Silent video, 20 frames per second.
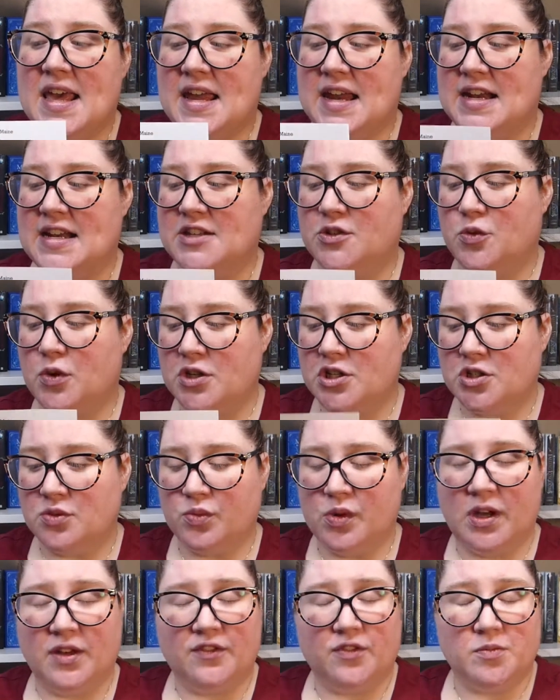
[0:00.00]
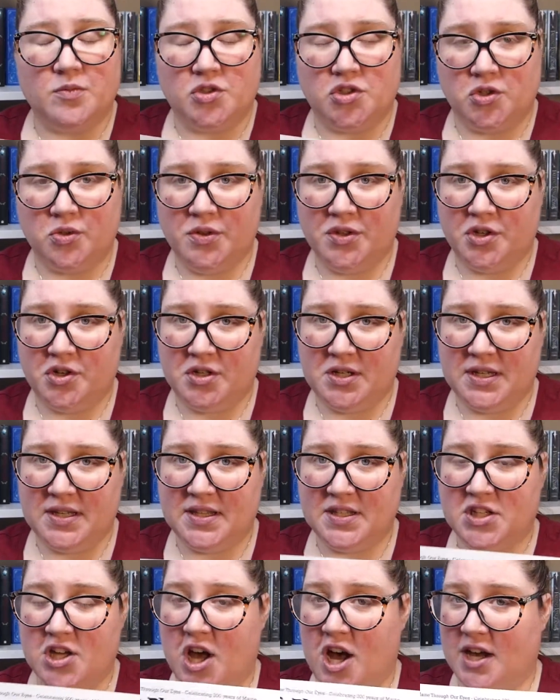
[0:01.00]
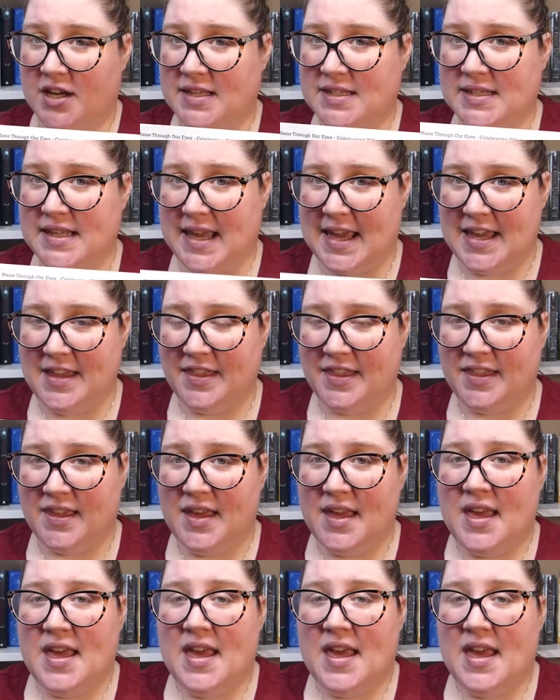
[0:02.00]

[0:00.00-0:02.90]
It is going to run from June 30th to August 8th,